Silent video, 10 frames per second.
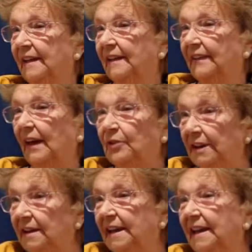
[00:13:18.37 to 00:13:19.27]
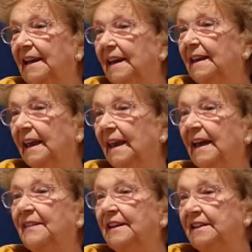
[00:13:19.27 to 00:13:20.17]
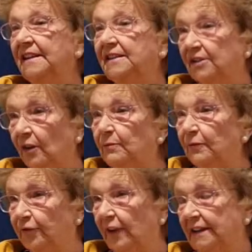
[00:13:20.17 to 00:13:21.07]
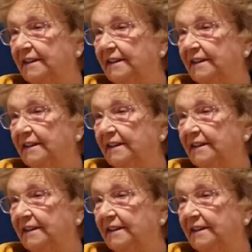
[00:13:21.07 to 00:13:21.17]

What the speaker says: They're really ill and they need comfort.